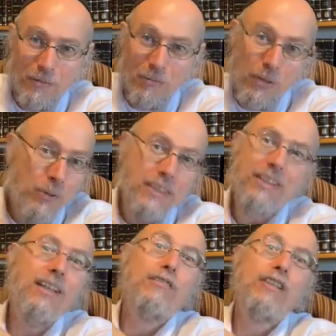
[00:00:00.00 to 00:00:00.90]
But he wasn't
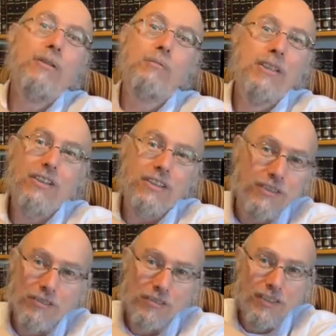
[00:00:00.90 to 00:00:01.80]
elevated because
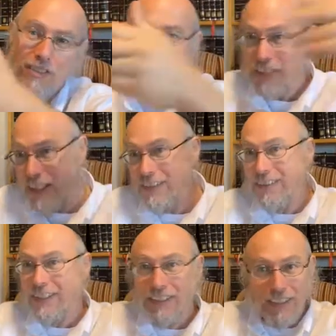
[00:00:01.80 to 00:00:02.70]
of, he's like an
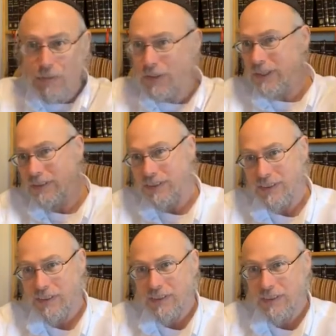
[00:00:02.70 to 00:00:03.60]
Ararat, he's somewhere else.
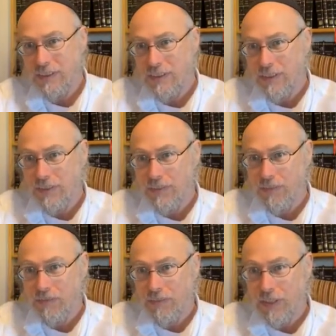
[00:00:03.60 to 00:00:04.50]

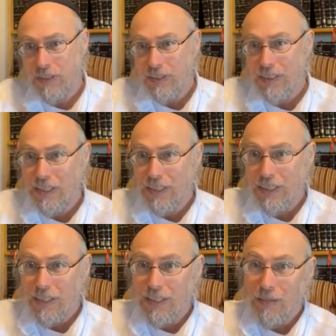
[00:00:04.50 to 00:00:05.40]
Okay?
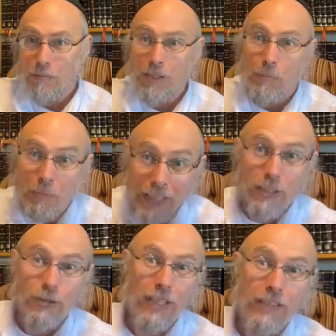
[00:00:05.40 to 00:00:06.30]
But the
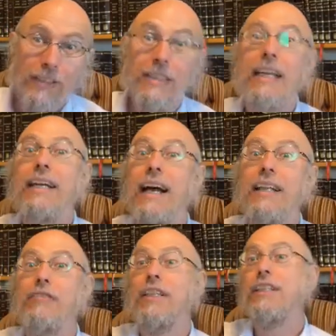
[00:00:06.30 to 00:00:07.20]
patriarchs, they
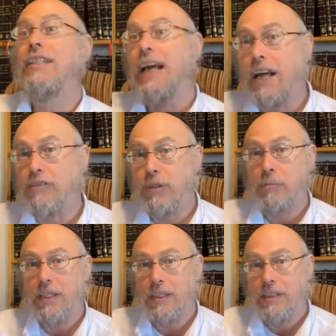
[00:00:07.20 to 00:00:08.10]
elevated
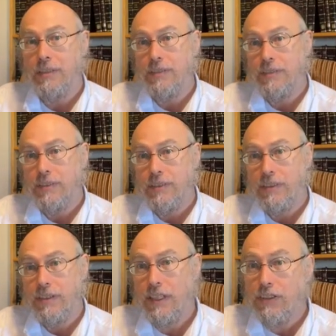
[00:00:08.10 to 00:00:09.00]
everybody.
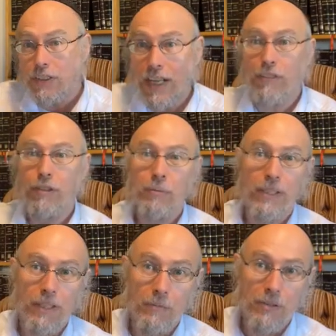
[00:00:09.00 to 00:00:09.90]
They took
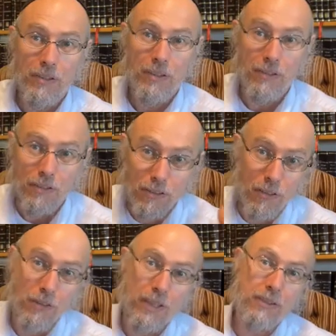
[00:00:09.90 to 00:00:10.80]
everybody up. They took the
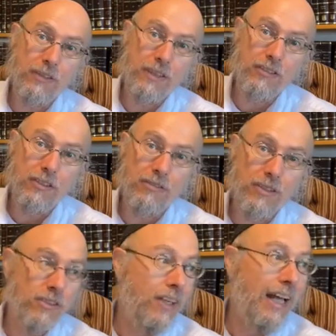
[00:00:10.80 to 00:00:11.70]
whole congregation of
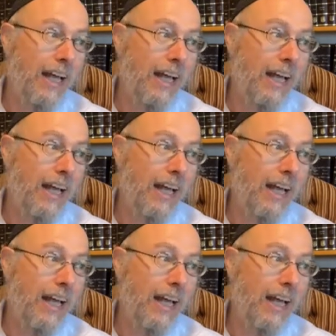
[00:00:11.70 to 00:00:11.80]
Israel.